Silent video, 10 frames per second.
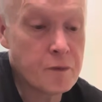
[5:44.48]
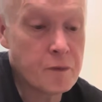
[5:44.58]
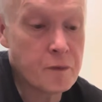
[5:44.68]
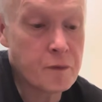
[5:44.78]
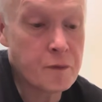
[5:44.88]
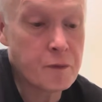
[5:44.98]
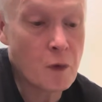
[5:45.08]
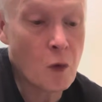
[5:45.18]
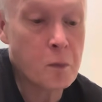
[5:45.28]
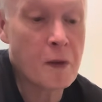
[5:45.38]

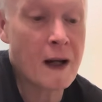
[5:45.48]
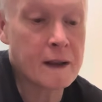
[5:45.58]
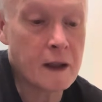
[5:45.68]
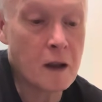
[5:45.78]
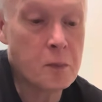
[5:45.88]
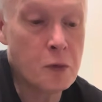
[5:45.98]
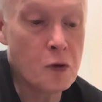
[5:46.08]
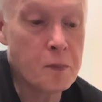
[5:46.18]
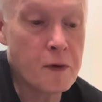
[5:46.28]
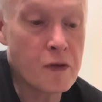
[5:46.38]
for all practical
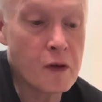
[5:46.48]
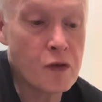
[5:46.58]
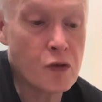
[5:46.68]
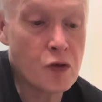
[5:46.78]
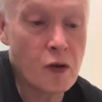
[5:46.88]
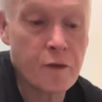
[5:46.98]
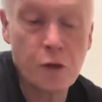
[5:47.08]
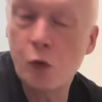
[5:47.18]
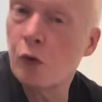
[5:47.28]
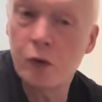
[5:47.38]
purposes, you should have
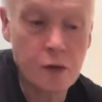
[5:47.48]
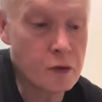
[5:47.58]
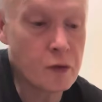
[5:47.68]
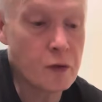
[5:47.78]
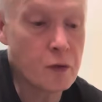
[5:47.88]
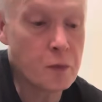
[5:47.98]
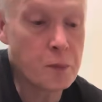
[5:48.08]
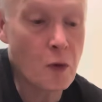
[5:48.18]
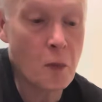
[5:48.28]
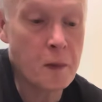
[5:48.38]
no
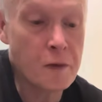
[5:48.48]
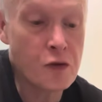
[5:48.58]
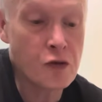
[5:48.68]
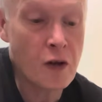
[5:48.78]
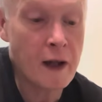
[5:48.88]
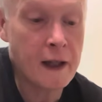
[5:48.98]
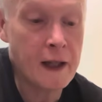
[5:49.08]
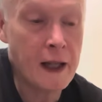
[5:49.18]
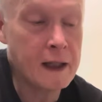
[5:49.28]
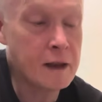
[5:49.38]
problems tracking
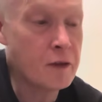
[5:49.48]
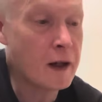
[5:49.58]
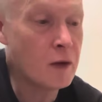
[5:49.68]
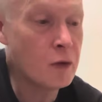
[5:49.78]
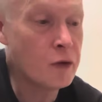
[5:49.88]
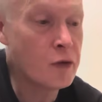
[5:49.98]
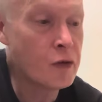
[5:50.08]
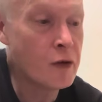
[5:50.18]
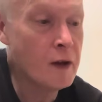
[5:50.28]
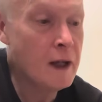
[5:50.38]
any records.